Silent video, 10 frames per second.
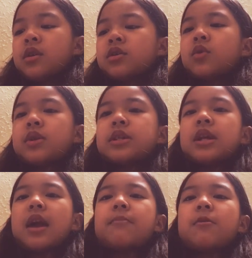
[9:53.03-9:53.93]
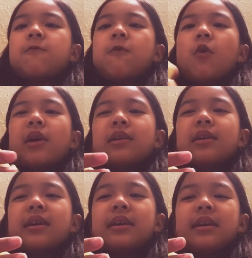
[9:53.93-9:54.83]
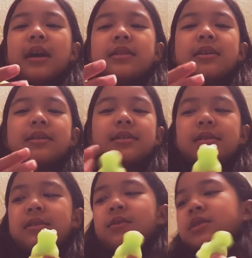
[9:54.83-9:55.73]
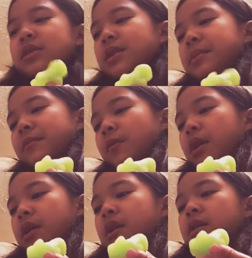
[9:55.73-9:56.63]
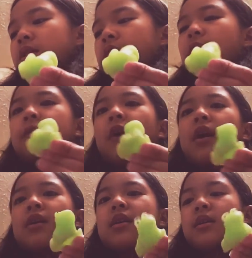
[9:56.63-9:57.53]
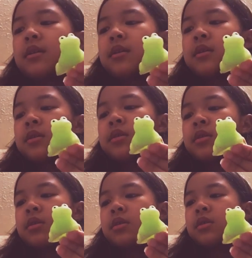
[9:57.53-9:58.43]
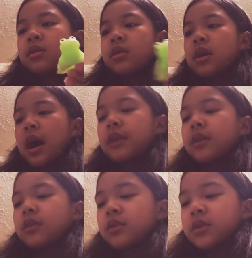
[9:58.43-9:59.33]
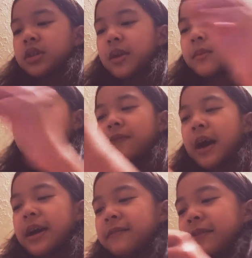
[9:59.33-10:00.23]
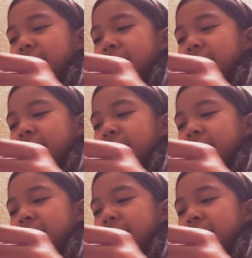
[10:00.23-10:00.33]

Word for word: Squishy number four. I think this is squishy number four. A frog. I know squishy number five.